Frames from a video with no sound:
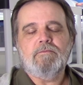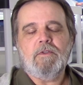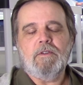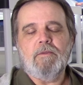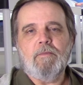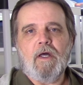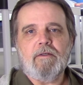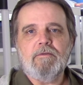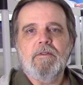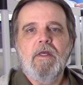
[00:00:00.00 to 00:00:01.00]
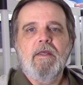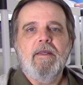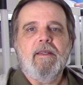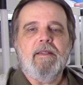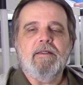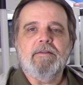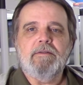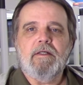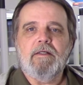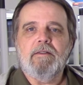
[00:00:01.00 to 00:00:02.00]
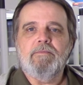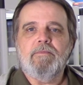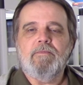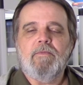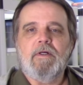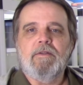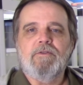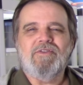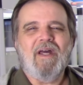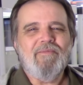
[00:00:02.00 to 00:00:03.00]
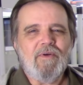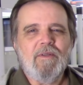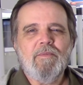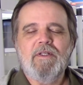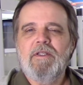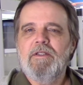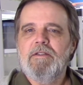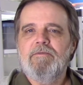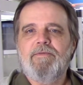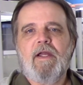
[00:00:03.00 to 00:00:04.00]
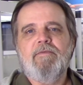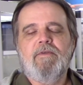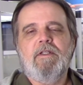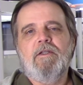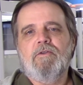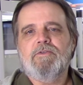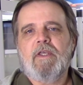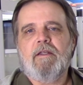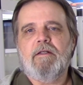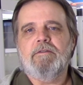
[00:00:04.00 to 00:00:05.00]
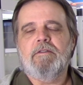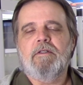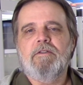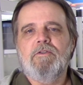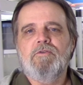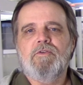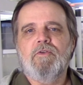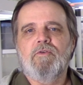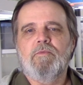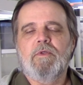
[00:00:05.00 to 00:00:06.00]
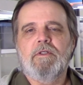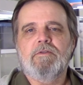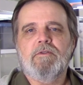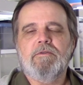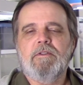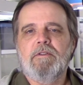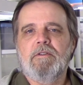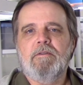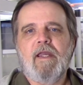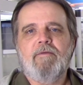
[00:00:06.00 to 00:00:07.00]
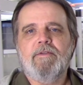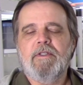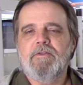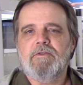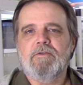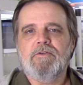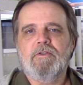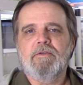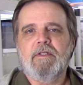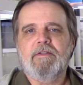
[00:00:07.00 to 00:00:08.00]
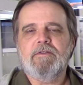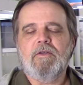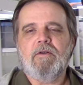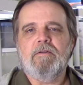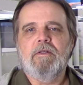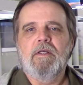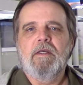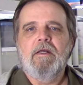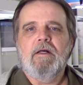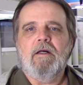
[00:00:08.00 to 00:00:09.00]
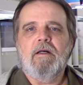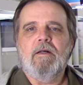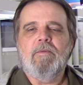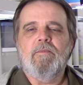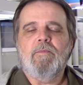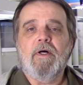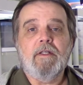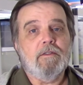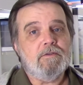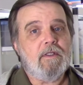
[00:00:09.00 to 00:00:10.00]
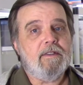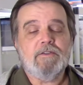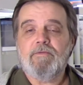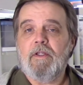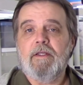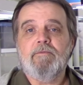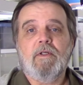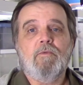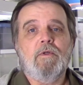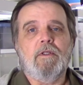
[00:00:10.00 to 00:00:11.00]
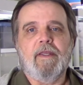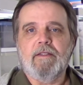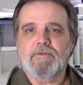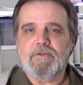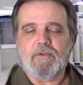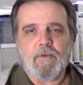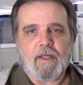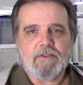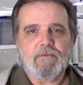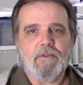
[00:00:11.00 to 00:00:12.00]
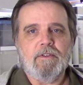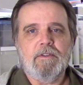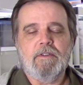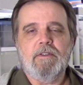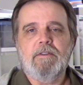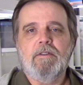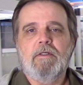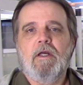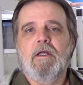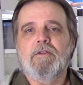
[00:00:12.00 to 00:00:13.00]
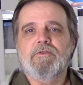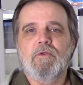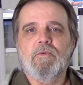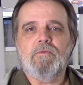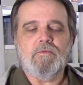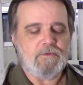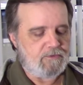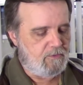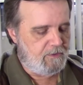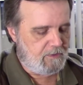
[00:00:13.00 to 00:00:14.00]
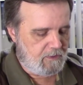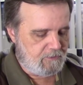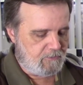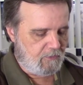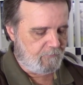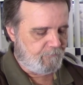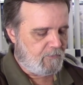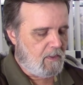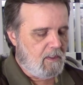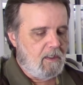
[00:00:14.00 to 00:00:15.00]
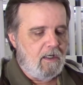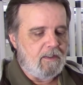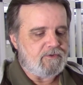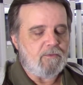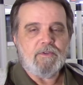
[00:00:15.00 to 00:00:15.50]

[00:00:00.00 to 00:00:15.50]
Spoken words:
model, and there's not very many flight videos out on YouTube. There's only half a dozen or so that I saw. But it looks like it's flying very well. Handles the grass very good. So let's go ahead and get into it. Some of